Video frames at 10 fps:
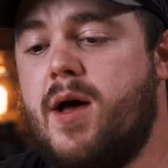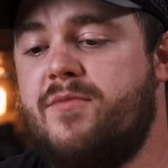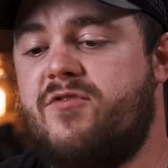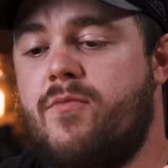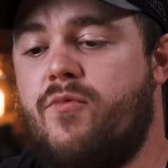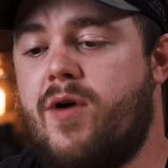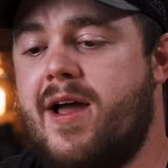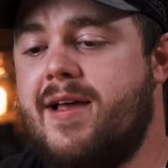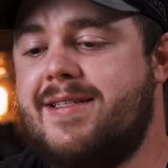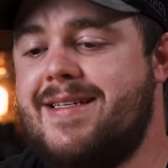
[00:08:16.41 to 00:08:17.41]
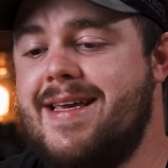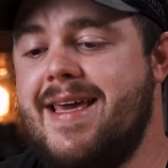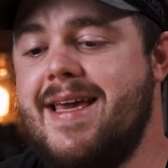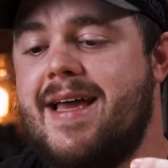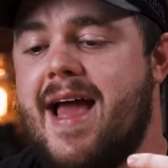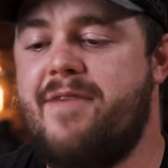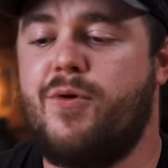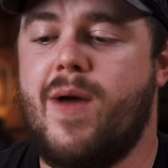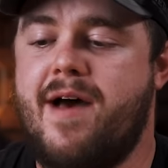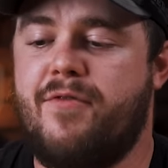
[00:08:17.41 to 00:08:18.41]
comes from Ryan C. King. Have
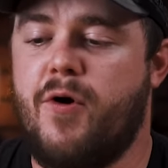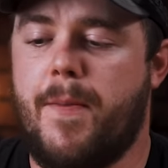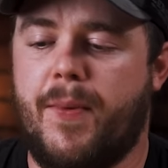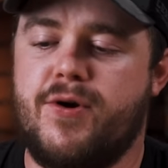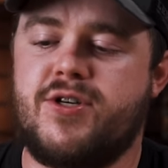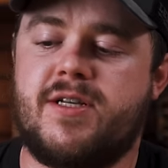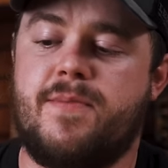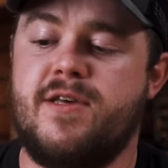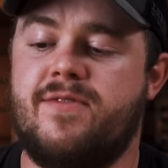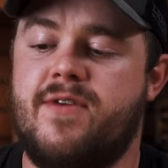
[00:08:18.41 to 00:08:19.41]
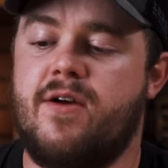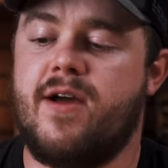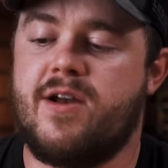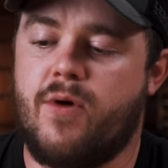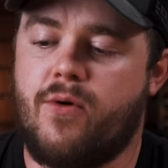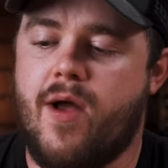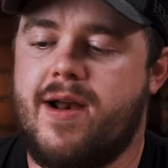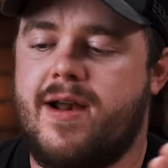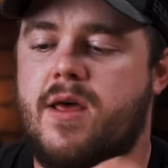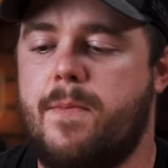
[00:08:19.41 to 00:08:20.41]
you ever purchased a piece of gear and
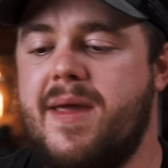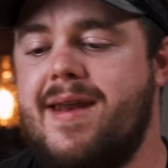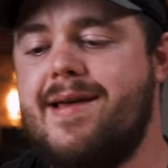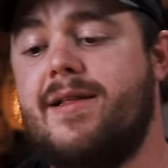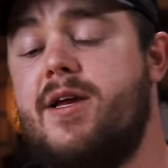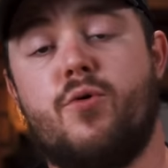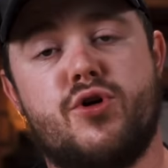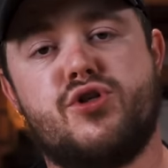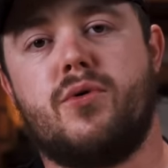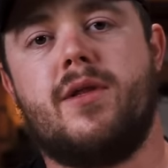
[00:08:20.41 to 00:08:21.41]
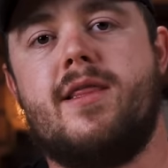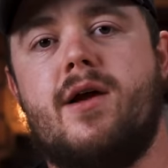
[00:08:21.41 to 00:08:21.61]
regretted it immediately or shortly